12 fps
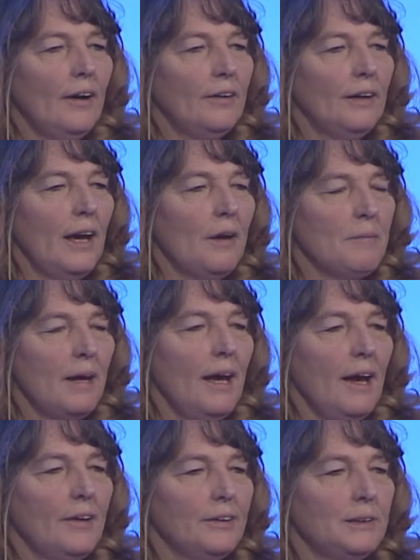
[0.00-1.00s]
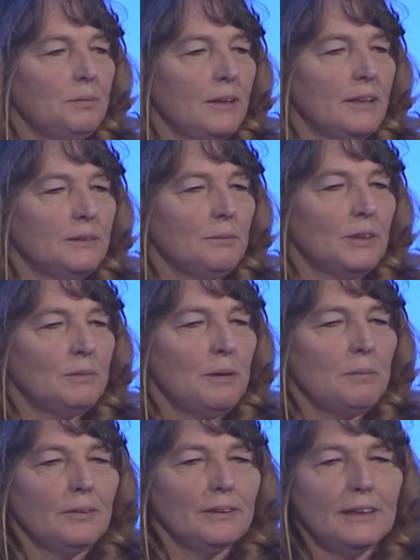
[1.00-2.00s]
at my house because most
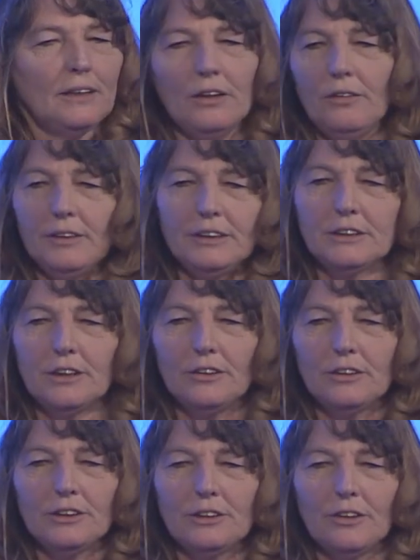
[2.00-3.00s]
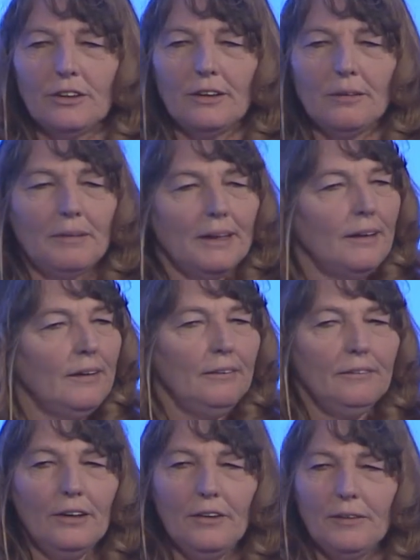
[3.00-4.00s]
people said, oh, we just go to the store. And I'm like, oh
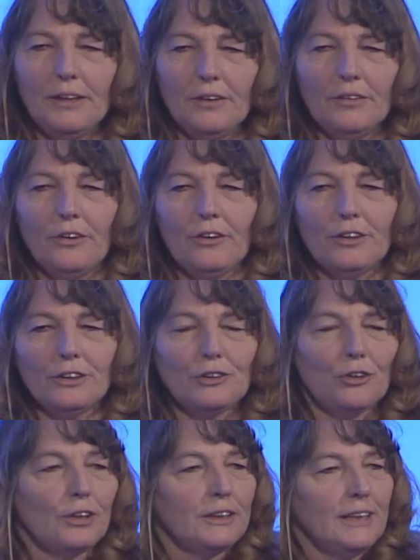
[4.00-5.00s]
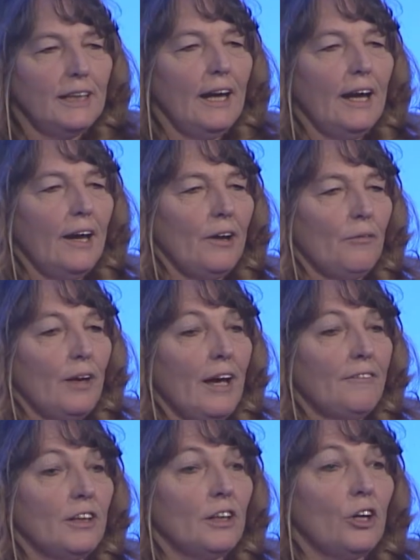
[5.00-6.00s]
no, we don't go to the store. Today, we
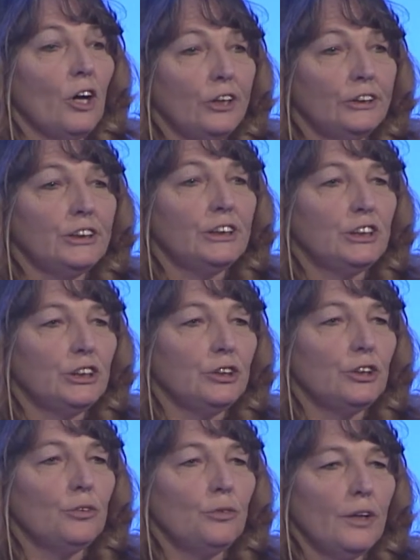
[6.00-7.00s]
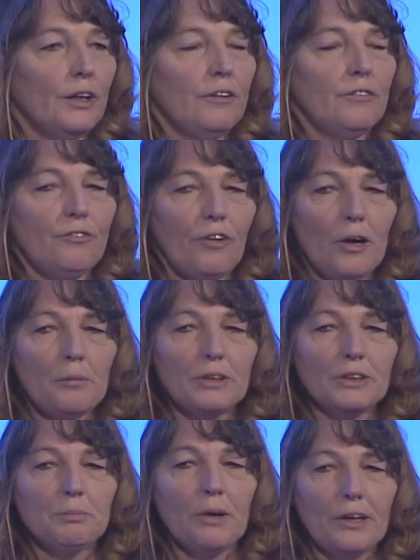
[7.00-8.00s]
have the largest student-run
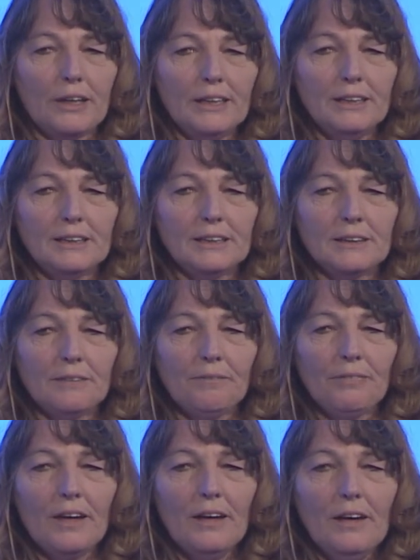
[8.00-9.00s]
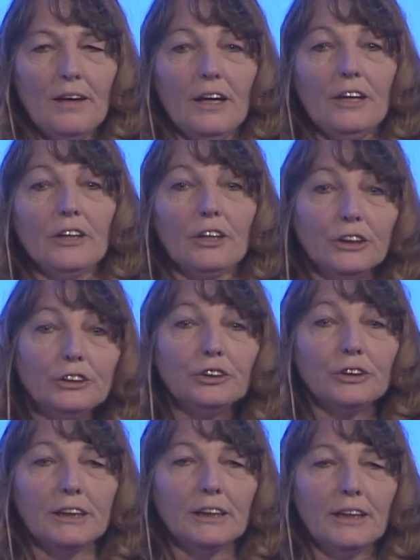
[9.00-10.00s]
farmers markets in the
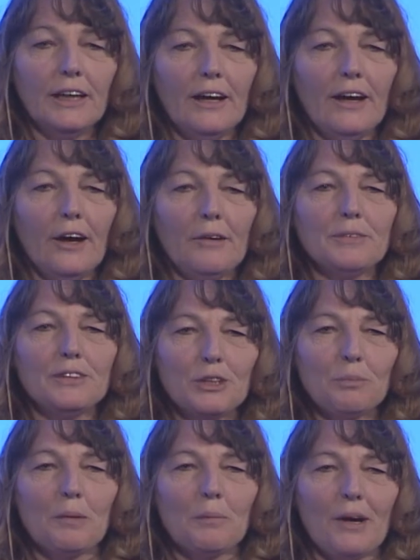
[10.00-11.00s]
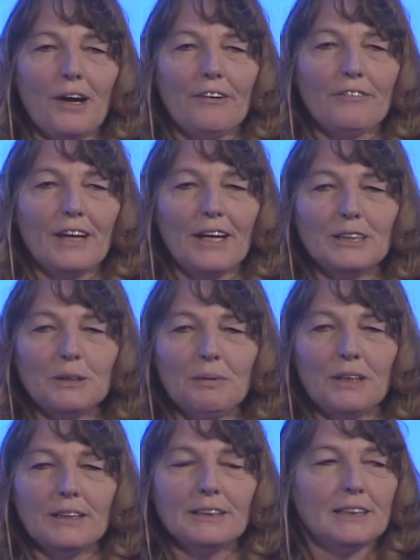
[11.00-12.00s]
country. And I'm super proud of that
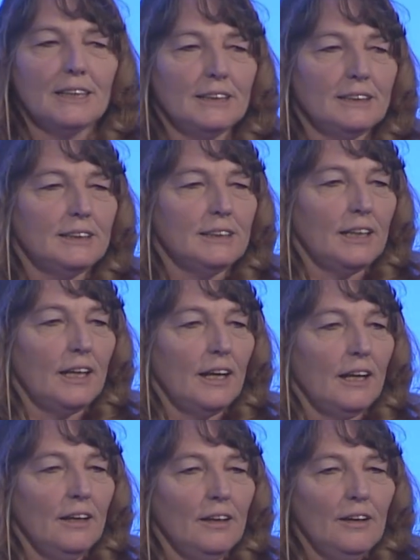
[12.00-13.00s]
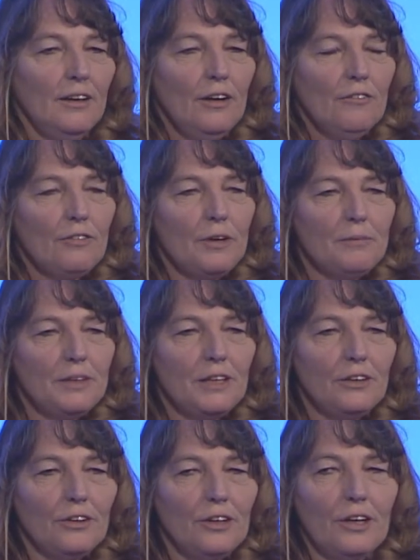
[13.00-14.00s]
because kids today from
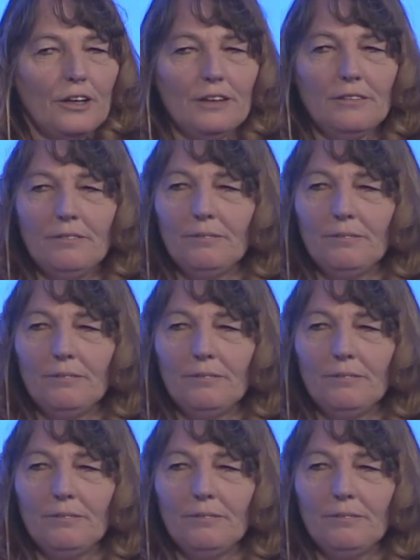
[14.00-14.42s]
kindergarten